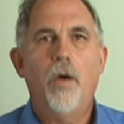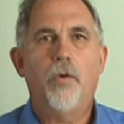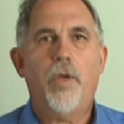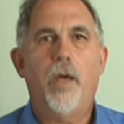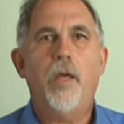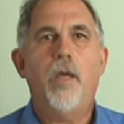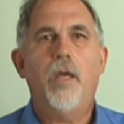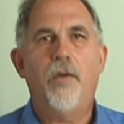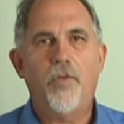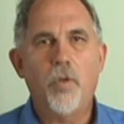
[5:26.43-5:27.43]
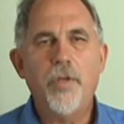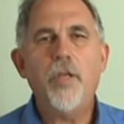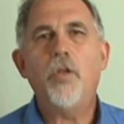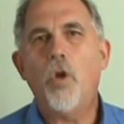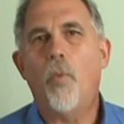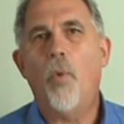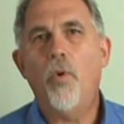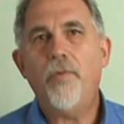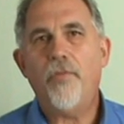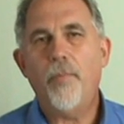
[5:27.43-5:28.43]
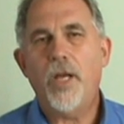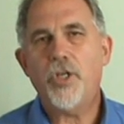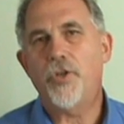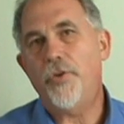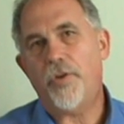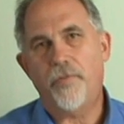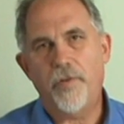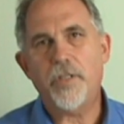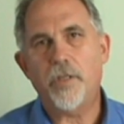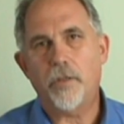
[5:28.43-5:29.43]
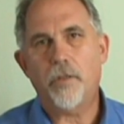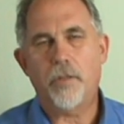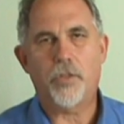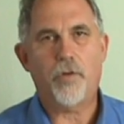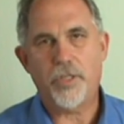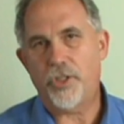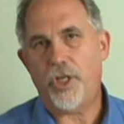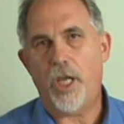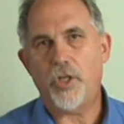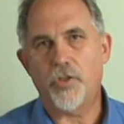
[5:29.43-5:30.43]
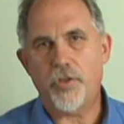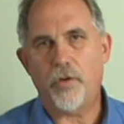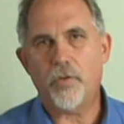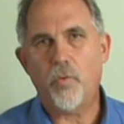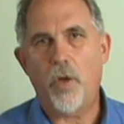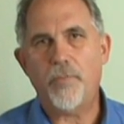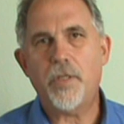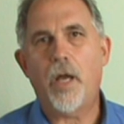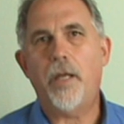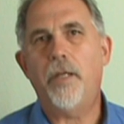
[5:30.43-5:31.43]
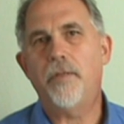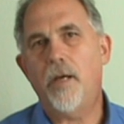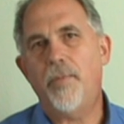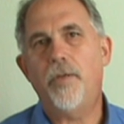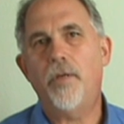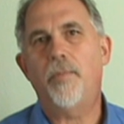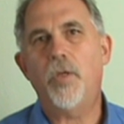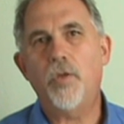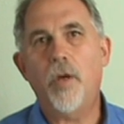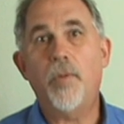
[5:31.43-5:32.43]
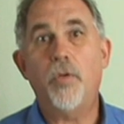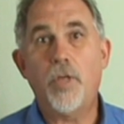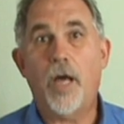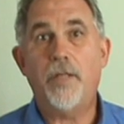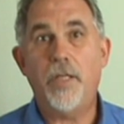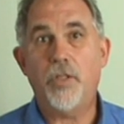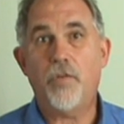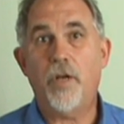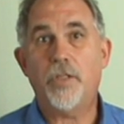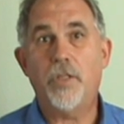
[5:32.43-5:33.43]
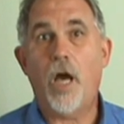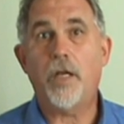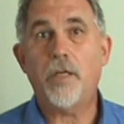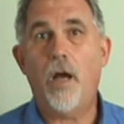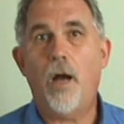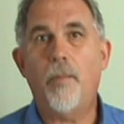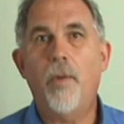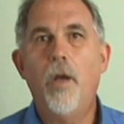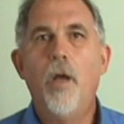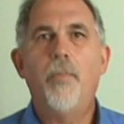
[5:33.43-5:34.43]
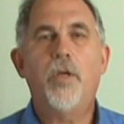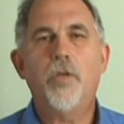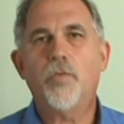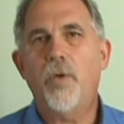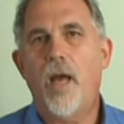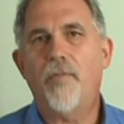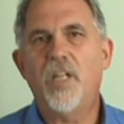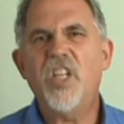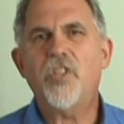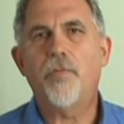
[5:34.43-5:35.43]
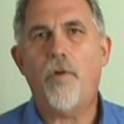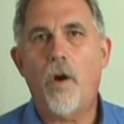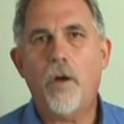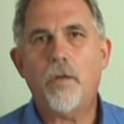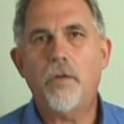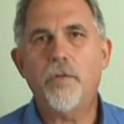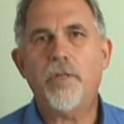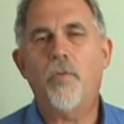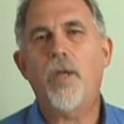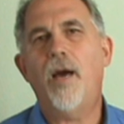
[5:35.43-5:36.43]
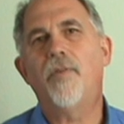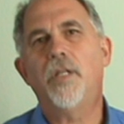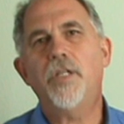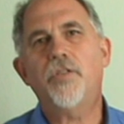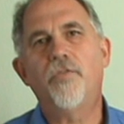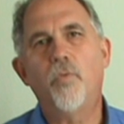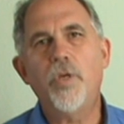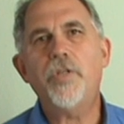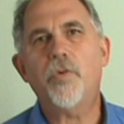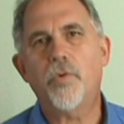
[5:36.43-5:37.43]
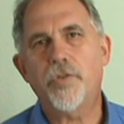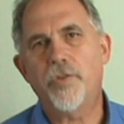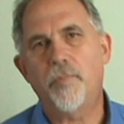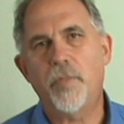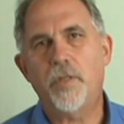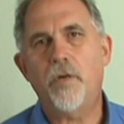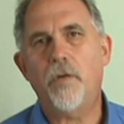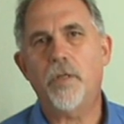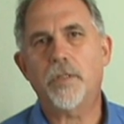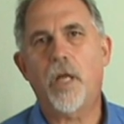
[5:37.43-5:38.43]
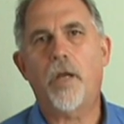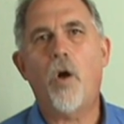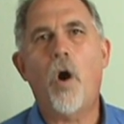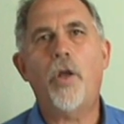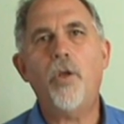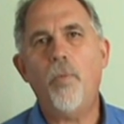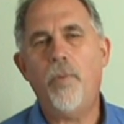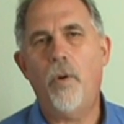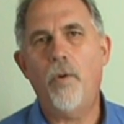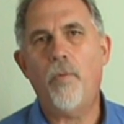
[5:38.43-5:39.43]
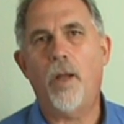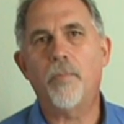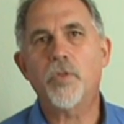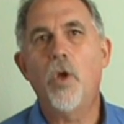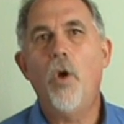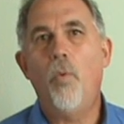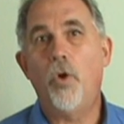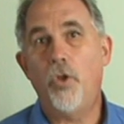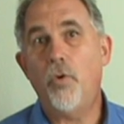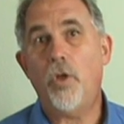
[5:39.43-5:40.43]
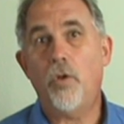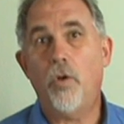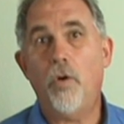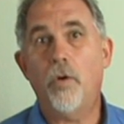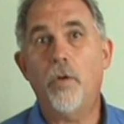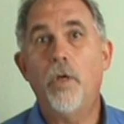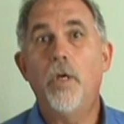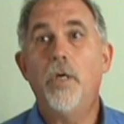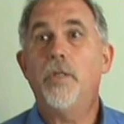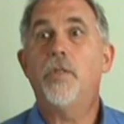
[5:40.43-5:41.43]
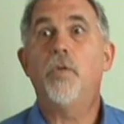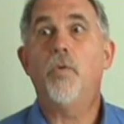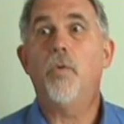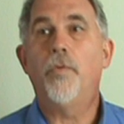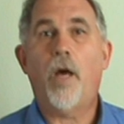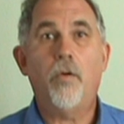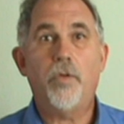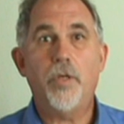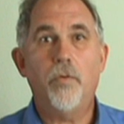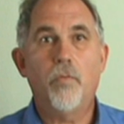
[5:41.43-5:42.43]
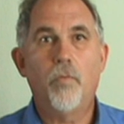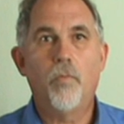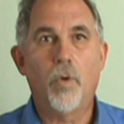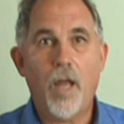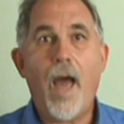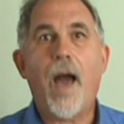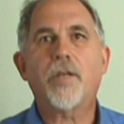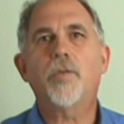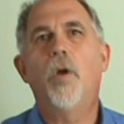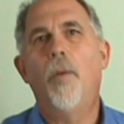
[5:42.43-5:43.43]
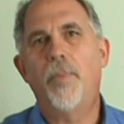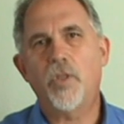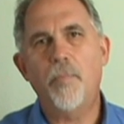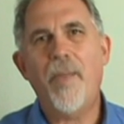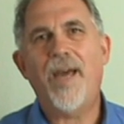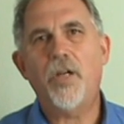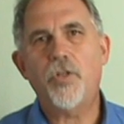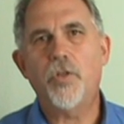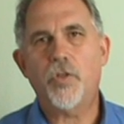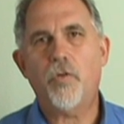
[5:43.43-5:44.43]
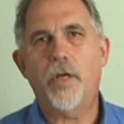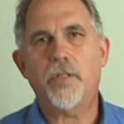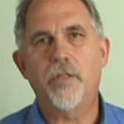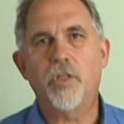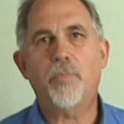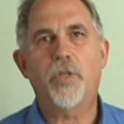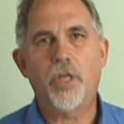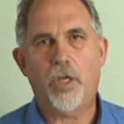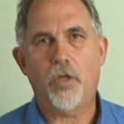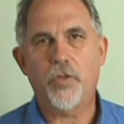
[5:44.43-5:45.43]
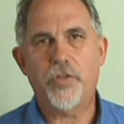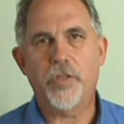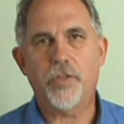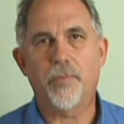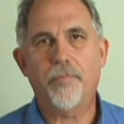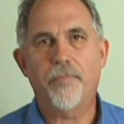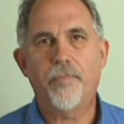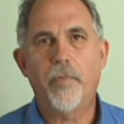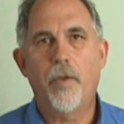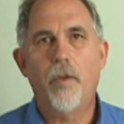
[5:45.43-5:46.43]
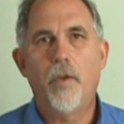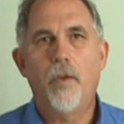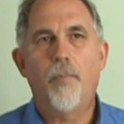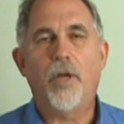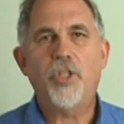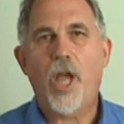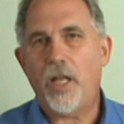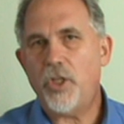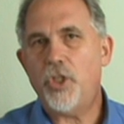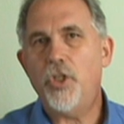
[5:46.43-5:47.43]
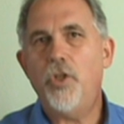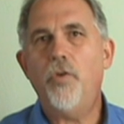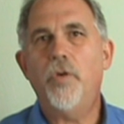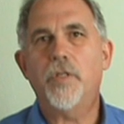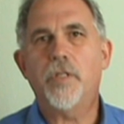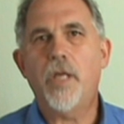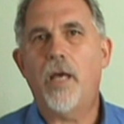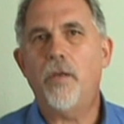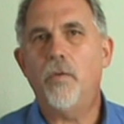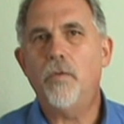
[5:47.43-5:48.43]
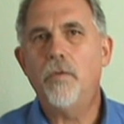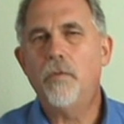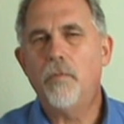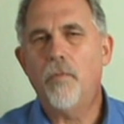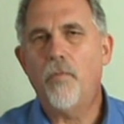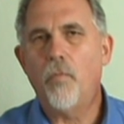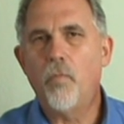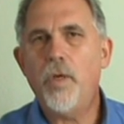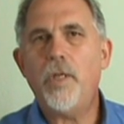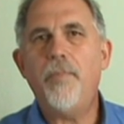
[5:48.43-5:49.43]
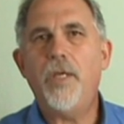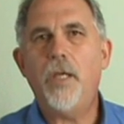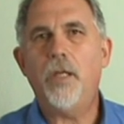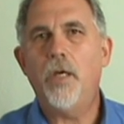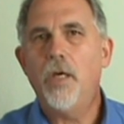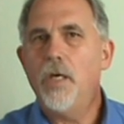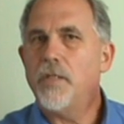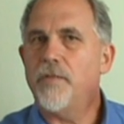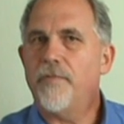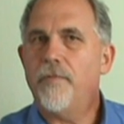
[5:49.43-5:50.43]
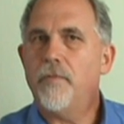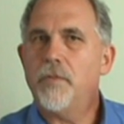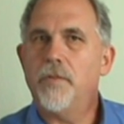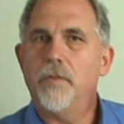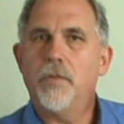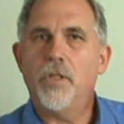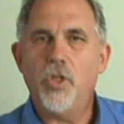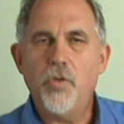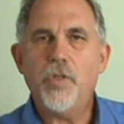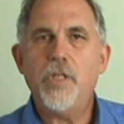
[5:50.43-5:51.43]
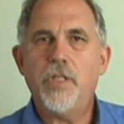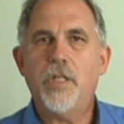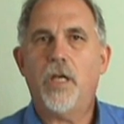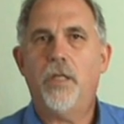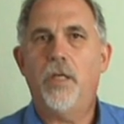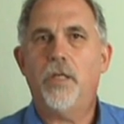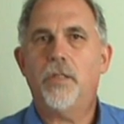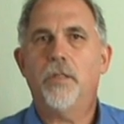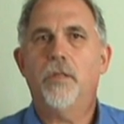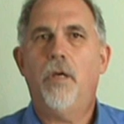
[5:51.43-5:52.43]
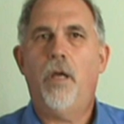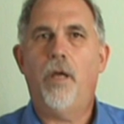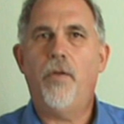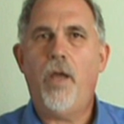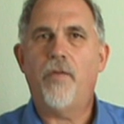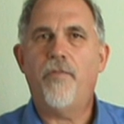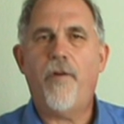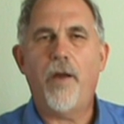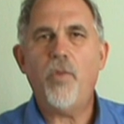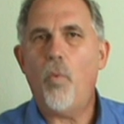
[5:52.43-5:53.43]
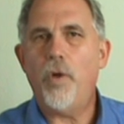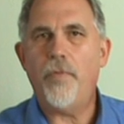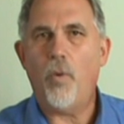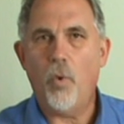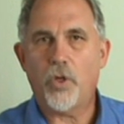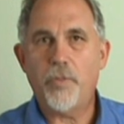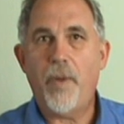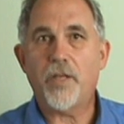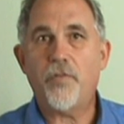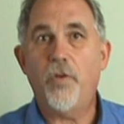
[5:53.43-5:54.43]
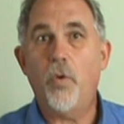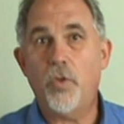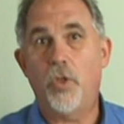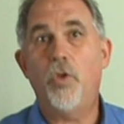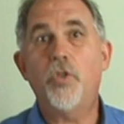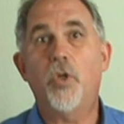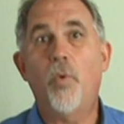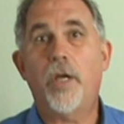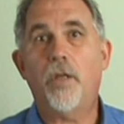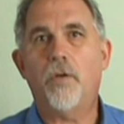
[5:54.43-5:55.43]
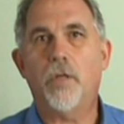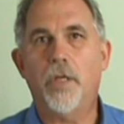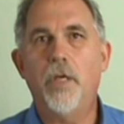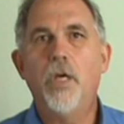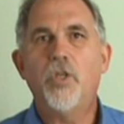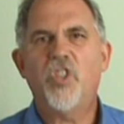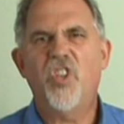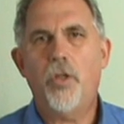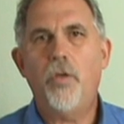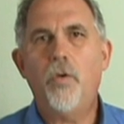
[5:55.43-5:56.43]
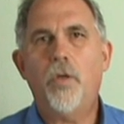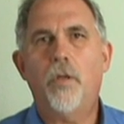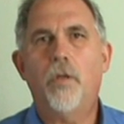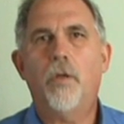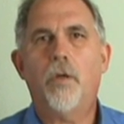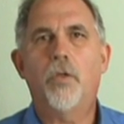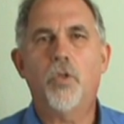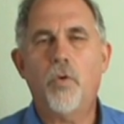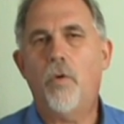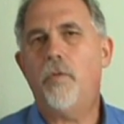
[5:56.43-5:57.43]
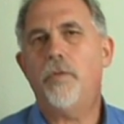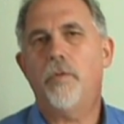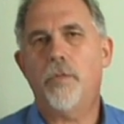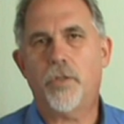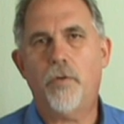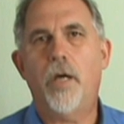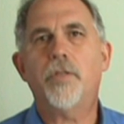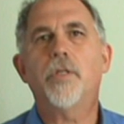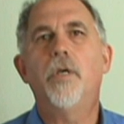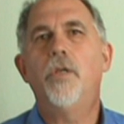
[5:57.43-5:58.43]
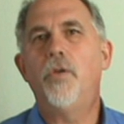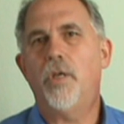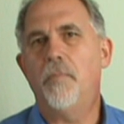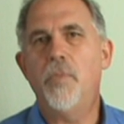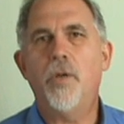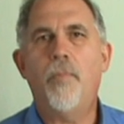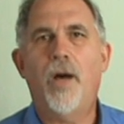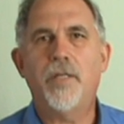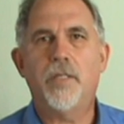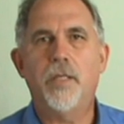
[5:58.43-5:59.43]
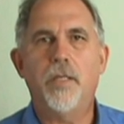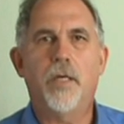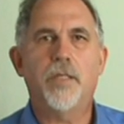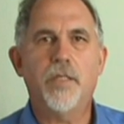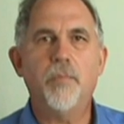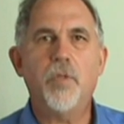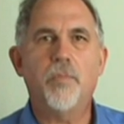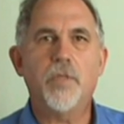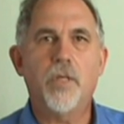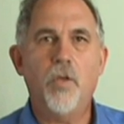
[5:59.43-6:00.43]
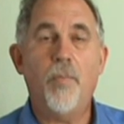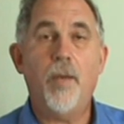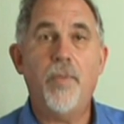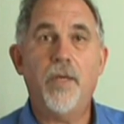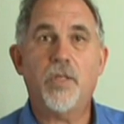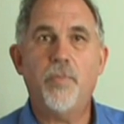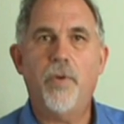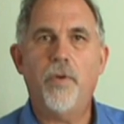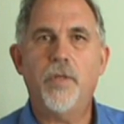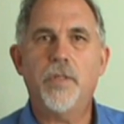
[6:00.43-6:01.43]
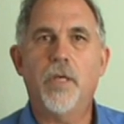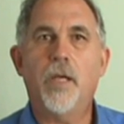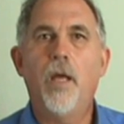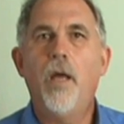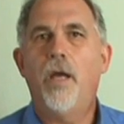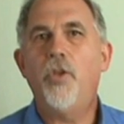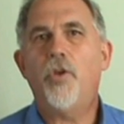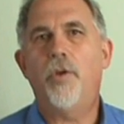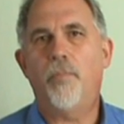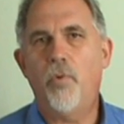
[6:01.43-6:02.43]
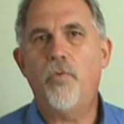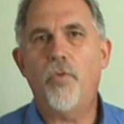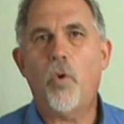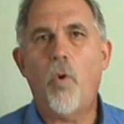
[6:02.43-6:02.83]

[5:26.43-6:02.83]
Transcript: Okay, if you need to know more information, you can visit the Stress Education Center's website at www.dstress.com because we have a list of articles and we have a list of resources and materials like audio programs where you can learn to not only relax but to manage the stress in this particular system. My challenge to you is that you really begin to, to, to use these techniques and, and find the one that works best for you and use it regularly so that you can control the stress, you can minimize the uh, symptoms that you may be experiencing, and you can improve the